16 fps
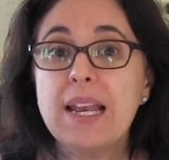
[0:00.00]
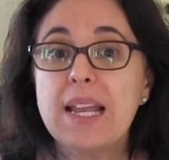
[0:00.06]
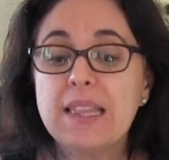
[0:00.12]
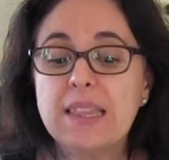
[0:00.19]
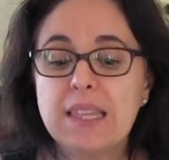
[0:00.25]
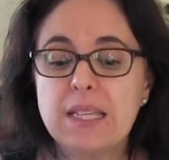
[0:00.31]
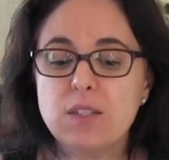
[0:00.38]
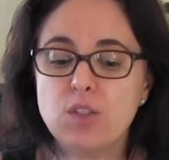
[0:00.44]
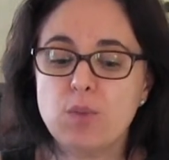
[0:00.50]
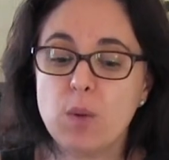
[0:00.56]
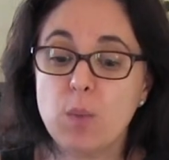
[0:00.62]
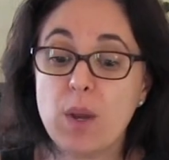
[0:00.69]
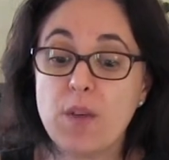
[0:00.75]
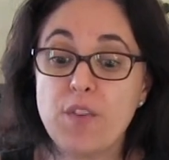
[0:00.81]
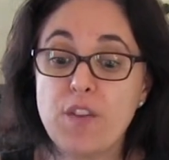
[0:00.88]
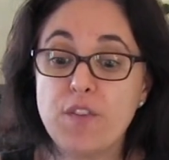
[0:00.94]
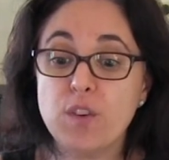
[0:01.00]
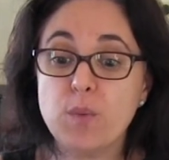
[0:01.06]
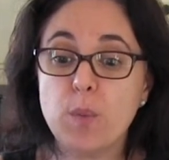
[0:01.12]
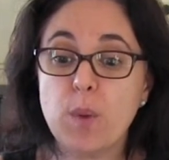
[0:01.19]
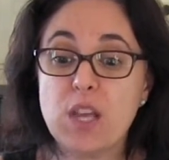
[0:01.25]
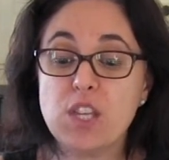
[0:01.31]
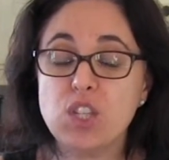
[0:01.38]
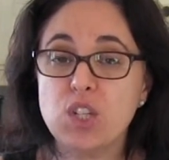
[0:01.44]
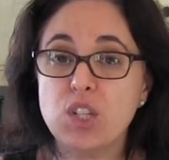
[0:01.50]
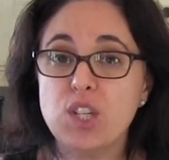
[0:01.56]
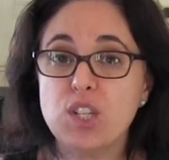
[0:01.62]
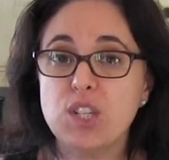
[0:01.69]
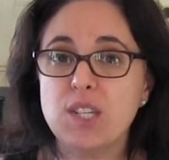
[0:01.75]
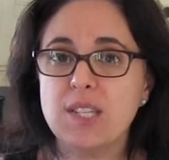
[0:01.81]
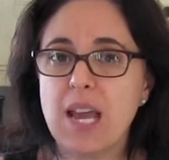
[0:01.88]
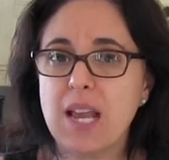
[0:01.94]
As soon
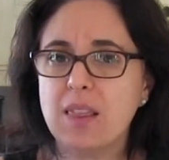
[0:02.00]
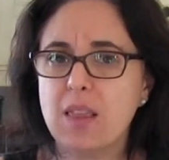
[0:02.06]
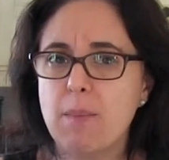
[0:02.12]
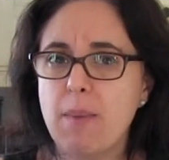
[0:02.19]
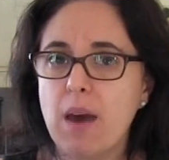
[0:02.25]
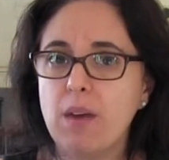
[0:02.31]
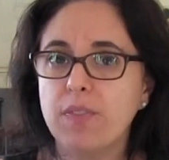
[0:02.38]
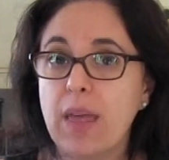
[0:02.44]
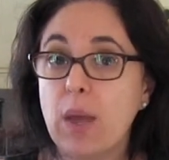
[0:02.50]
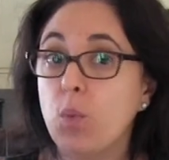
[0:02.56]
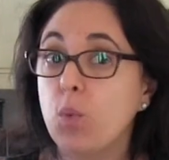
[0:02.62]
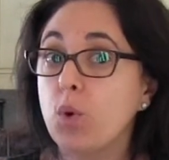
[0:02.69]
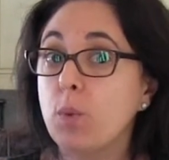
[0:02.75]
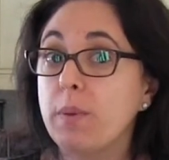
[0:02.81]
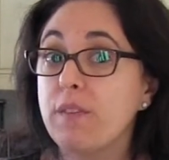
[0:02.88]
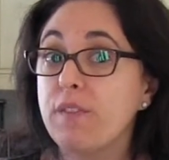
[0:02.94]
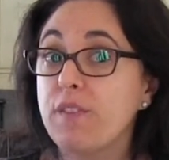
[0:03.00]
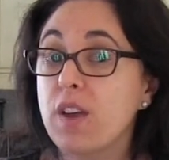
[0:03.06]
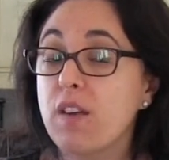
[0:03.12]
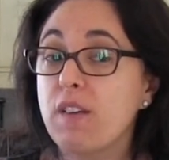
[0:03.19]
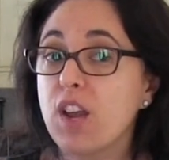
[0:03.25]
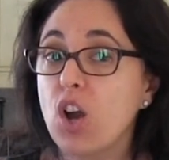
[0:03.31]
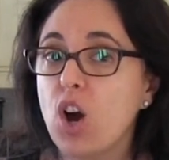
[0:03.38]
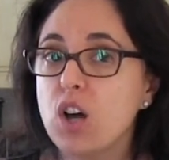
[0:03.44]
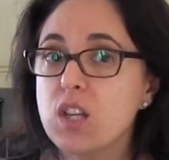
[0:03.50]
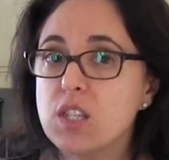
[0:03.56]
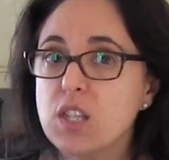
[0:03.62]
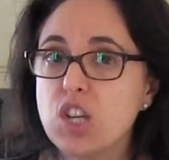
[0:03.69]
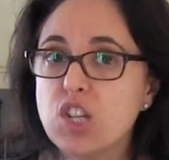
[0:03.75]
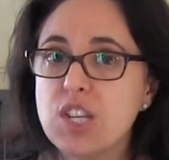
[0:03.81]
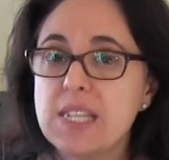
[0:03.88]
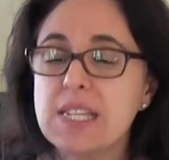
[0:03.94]
as you take them out, they will be very hot.
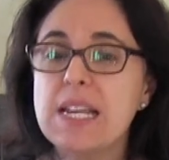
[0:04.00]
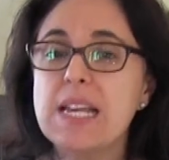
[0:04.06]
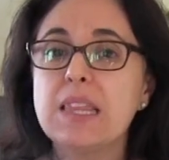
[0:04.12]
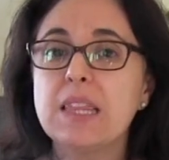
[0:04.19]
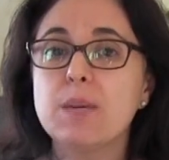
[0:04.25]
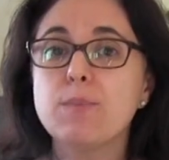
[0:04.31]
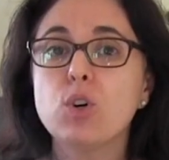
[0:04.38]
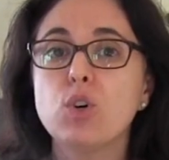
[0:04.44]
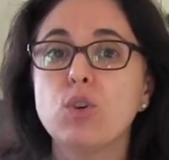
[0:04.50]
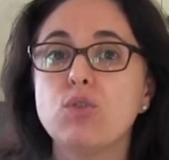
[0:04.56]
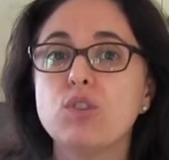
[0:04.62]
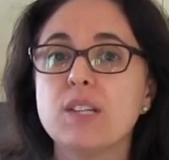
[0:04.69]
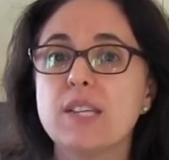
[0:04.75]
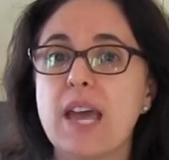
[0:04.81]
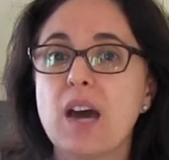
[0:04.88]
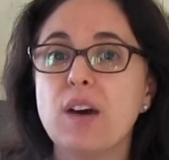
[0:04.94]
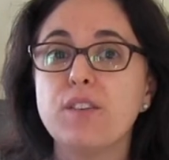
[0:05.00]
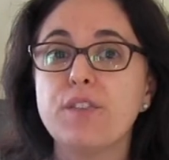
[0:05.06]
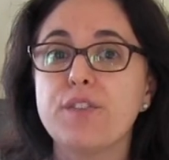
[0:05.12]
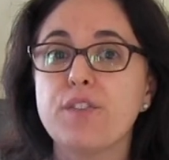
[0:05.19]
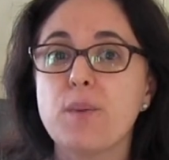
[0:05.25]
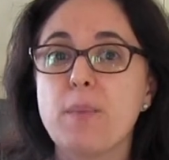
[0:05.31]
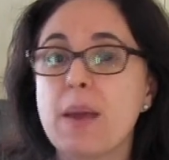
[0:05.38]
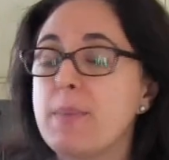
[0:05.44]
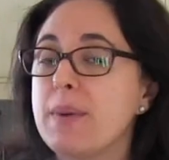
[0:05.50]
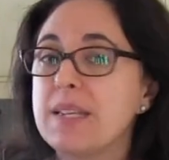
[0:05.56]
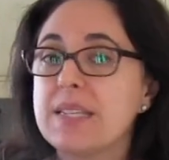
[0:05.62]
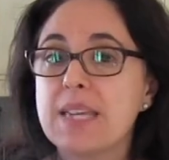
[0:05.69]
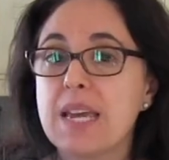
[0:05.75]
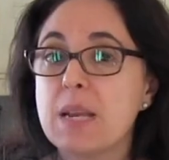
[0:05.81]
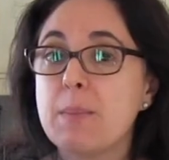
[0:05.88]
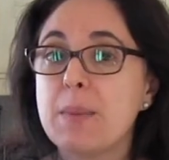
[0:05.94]
So just let them cool down for maybe
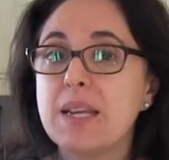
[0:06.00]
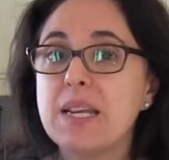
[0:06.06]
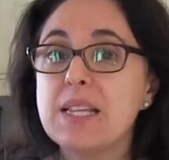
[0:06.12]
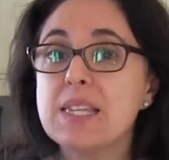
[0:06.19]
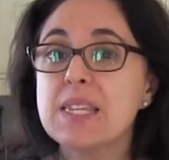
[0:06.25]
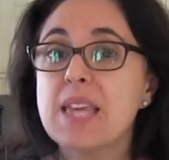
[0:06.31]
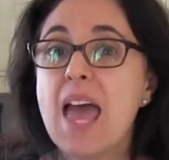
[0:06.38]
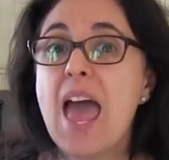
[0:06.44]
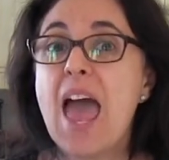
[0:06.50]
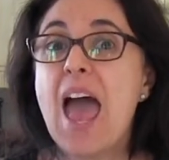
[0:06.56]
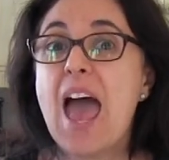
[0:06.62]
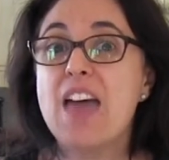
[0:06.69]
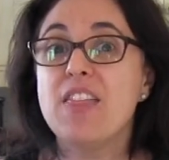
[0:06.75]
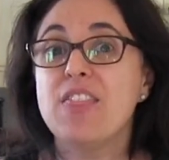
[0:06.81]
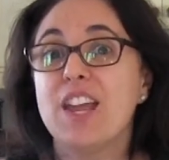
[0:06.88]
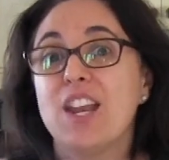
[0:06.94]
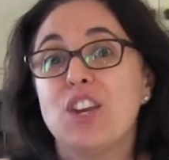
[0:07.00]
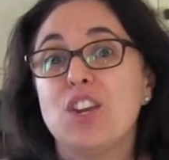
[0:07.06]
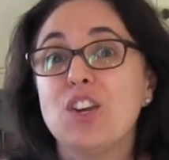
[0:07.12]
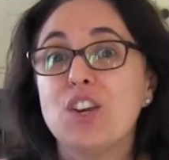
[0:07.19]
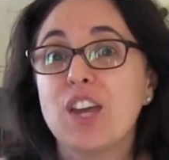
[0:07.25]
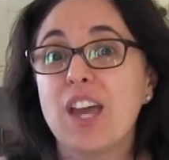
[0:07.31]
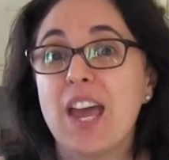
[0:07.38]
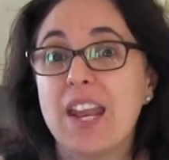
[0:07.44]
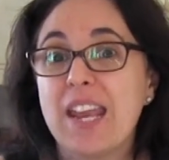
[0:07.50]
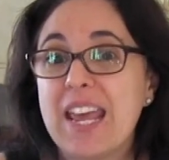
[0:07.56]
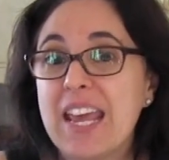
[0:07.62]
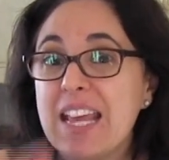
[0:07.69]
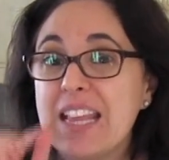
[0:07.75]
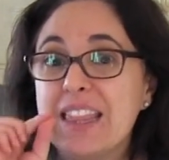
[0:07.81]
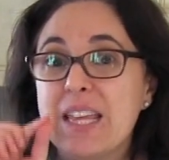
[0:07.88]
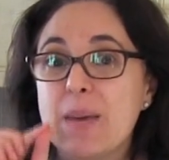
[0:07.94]
10 minutes and then you can
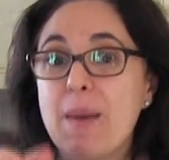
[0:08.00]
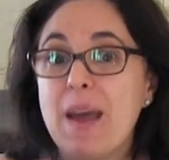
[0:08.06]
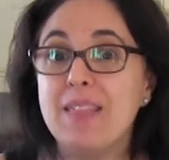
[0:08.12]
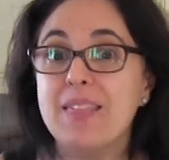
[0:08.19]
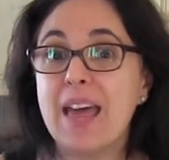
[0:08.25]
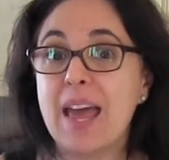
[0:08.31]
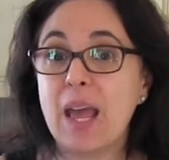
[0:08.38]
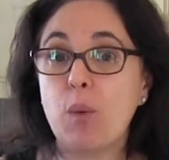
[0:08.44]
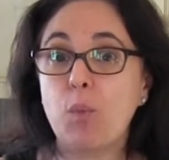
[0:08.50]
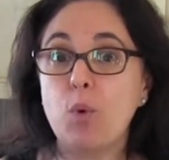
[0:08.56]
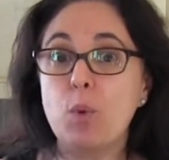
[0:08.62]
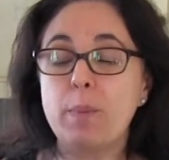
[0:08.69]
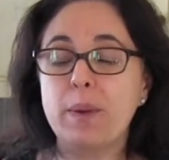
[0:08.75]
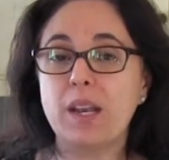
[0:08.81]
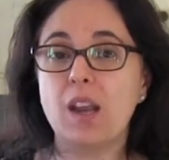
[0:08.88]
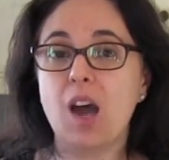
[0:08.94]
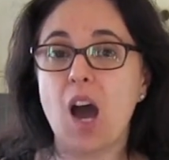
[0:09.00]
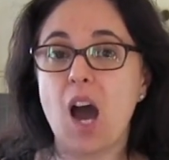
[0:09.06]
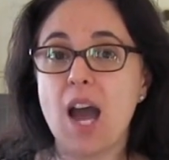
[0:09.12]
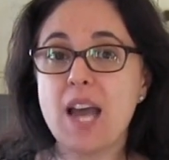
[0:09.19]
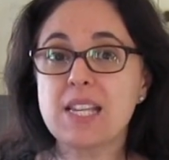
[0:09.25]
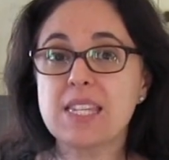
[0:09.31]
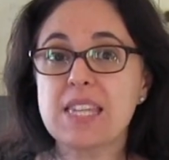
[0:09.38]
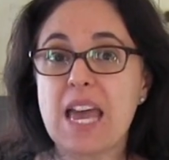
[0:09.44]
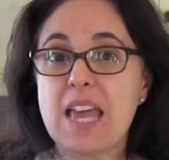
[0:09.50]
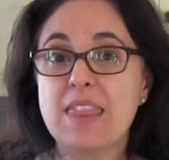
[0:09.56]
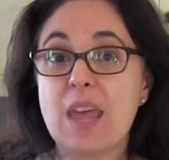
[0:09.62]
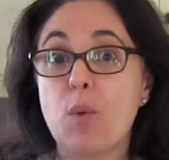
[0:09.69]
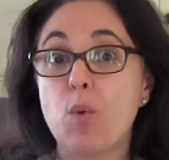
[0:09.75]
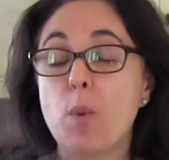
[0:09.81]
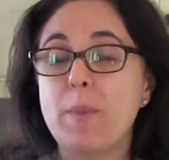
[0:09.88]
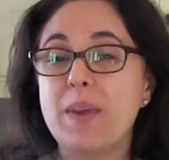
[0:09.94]
eat them. And they will be nice and
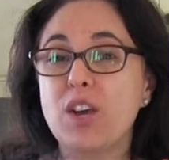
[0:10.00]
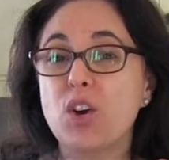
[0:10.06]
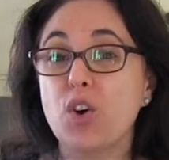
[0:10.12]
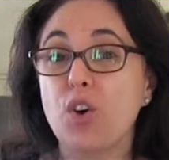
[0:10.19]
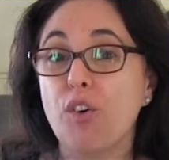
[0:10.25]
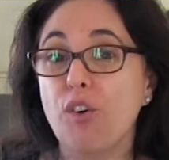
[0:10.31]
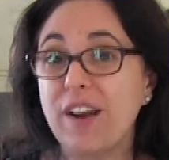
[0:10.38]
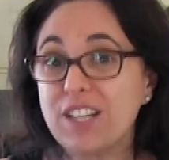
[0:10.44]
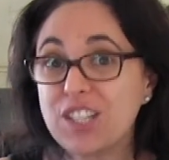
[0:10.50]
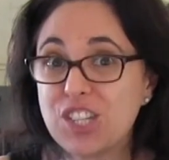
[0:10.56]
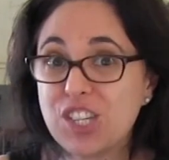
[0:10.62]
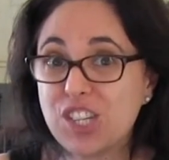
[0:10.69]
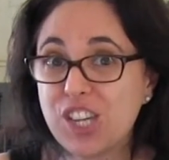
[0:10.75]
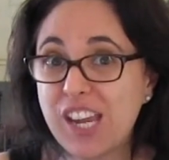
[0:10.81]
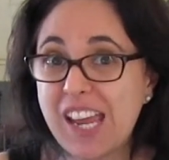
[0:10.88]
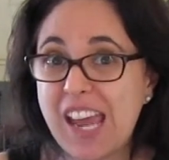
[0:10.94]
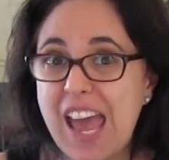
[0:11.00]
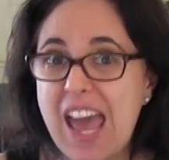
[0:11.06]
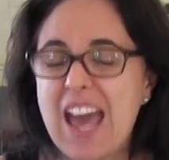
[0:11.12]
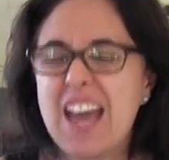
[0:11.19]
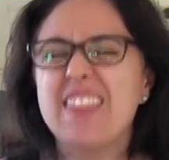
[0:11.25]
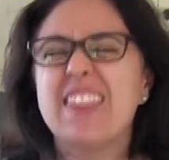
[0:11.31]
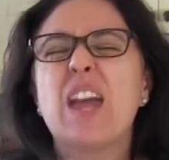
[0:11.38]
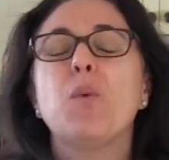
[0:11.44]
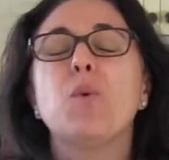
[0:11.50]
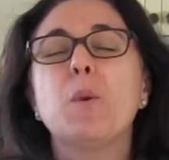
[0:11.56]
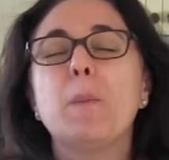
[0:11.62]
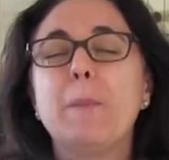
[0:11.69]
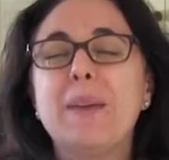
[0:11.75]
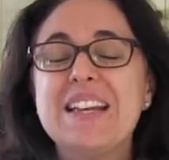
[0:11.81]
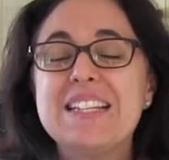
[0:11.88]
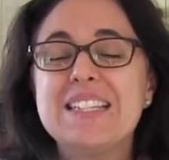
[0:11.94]
they will be crunchy and they
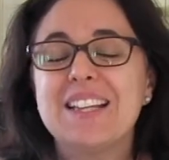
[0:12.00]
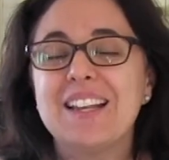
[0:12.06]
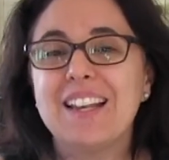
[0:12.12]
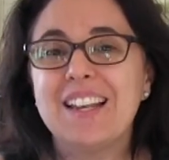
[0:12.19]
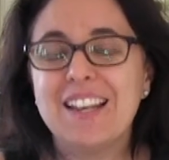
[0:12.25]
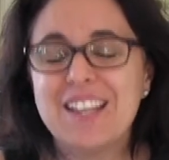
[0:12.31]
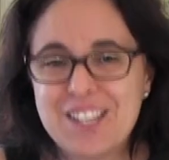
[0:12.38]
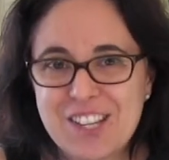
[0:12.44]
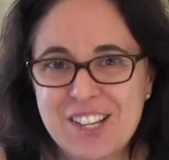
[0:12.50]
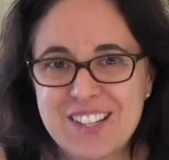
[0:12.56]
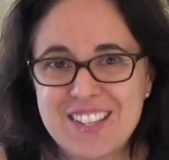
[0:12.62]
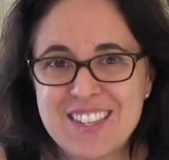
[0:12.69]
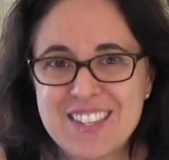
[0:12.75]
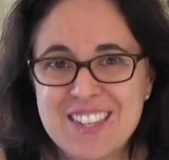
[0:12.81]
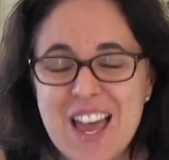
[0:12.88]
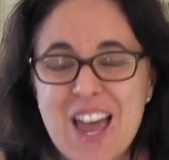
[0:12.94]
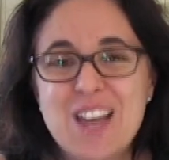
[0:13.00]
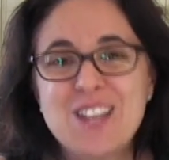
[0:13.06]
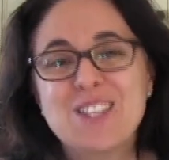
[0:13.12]
will be delicious.